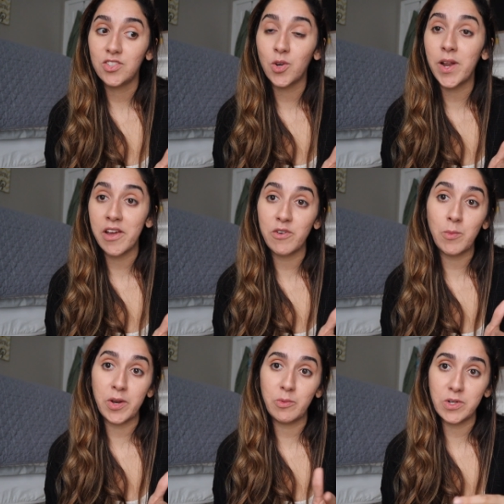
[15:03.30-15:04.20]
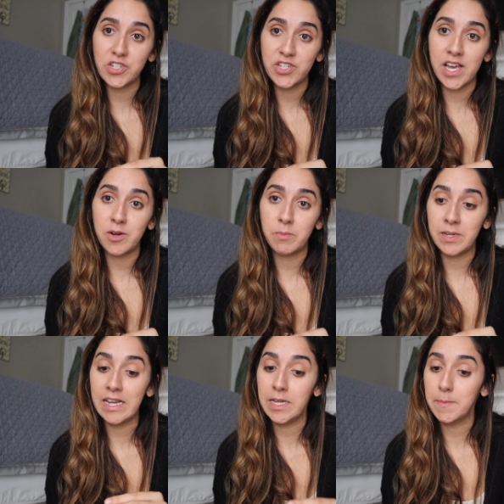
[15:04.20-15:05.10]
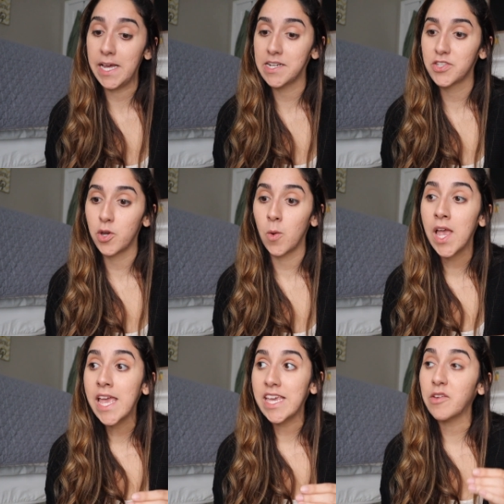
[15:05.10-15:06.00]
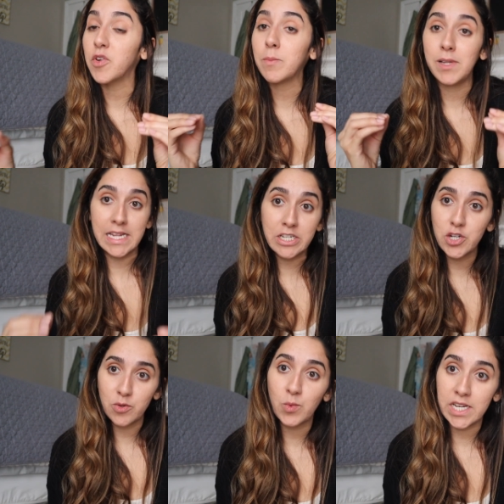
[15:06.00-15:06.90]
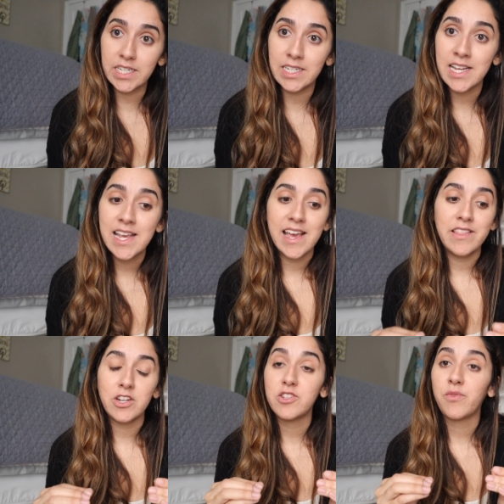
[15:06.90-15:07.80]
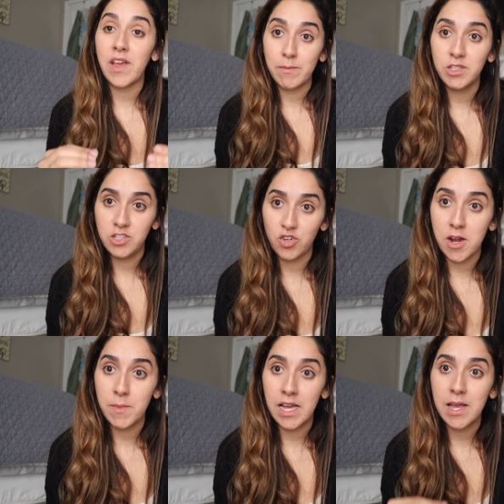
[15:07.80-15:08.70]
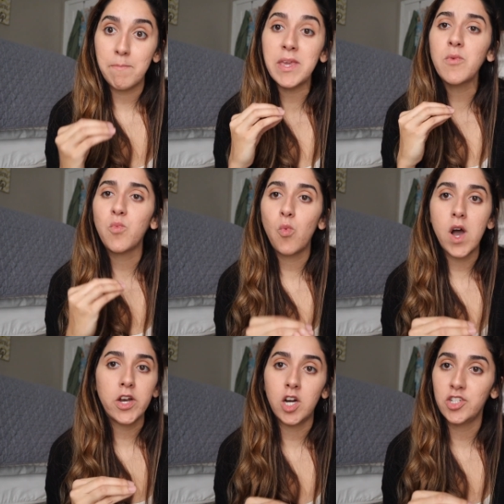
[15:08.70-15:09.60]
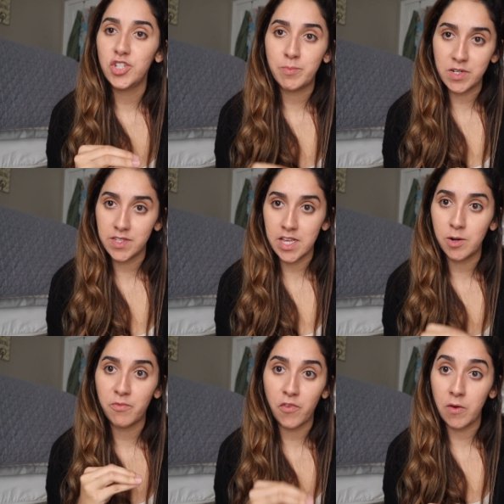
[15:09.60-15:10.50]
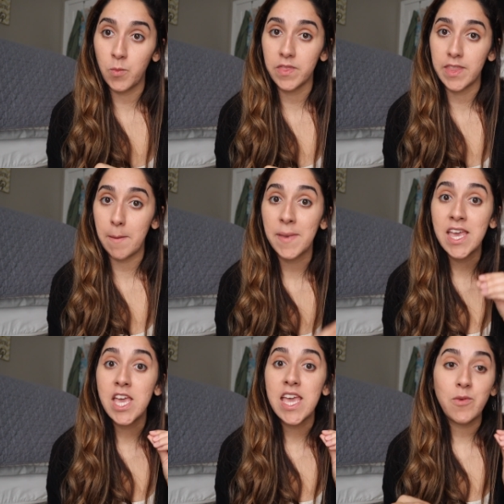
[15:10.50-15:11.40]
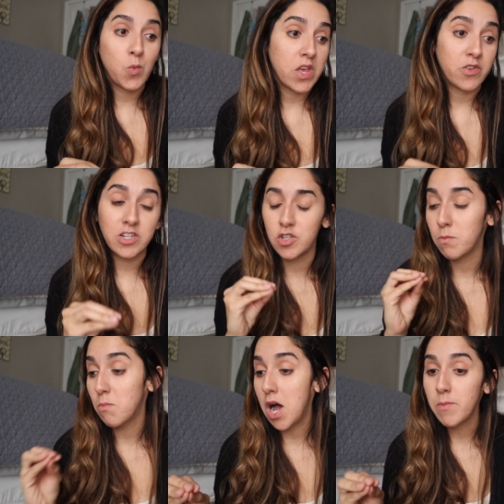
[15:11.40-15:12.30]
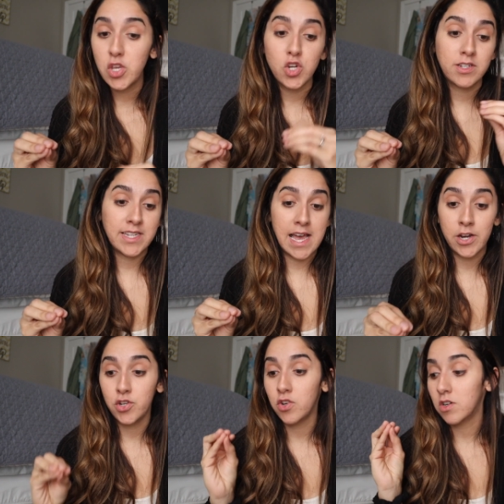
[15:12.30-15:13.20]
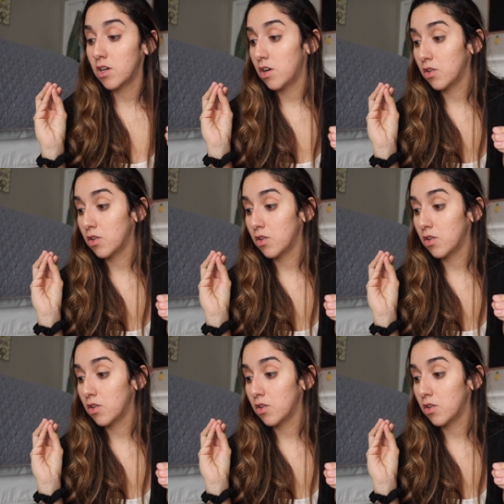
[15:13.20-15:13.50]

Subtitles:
don't ever want to wish that upon anybody. So if you're planning your wedding and there's family drama, be 100% upfront with them. Whether it's your mom, your dad, your